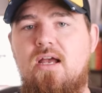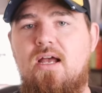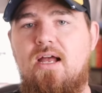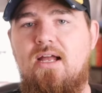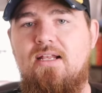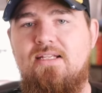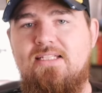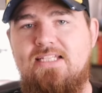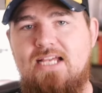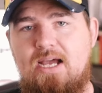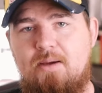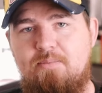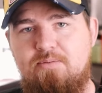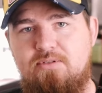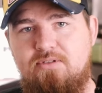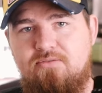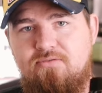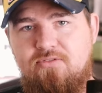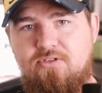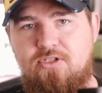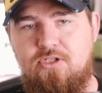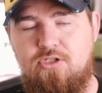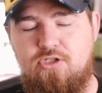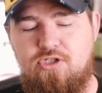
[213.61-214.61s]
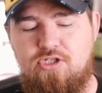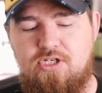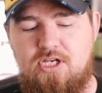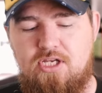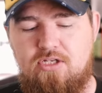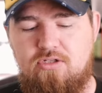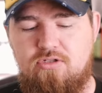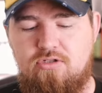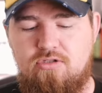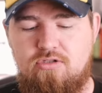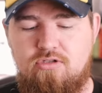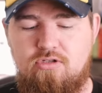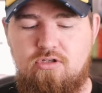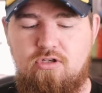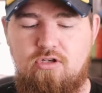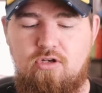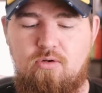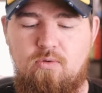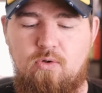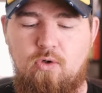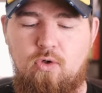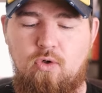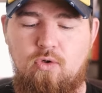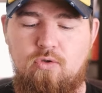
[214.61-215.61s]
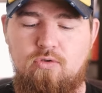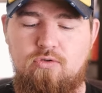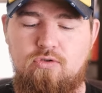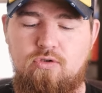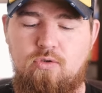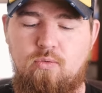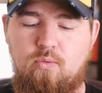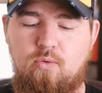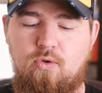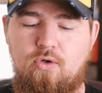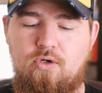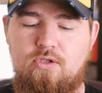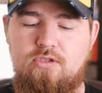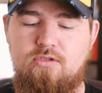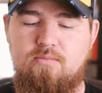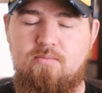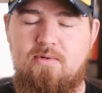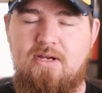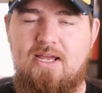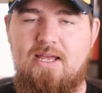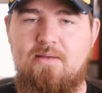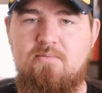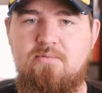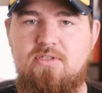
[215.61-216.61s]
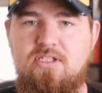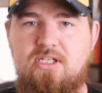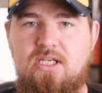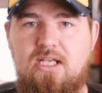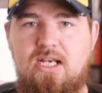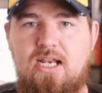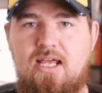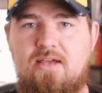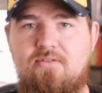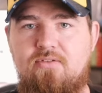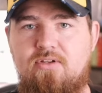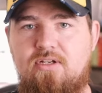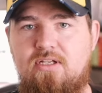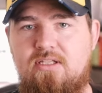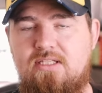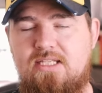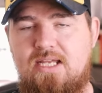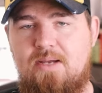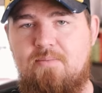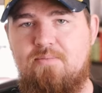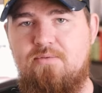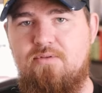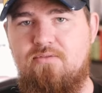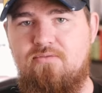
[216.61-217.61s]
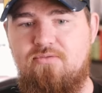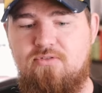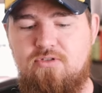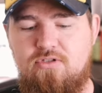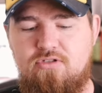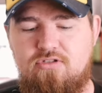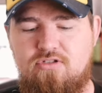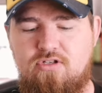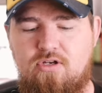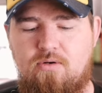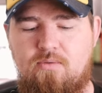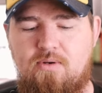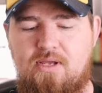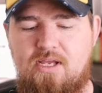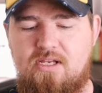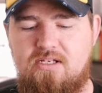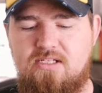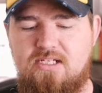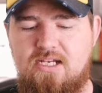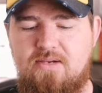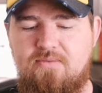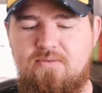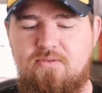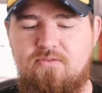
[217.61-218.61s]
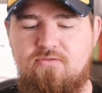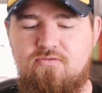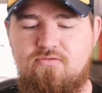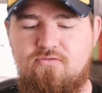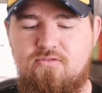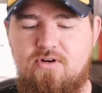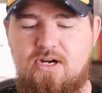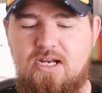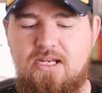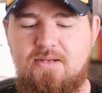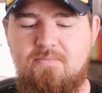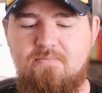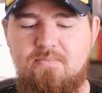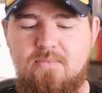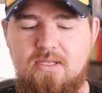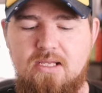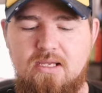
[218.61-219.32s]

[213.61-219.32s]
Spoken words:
adapter for the GH2, and it also works my MC11 adapter for the Sony A7 III.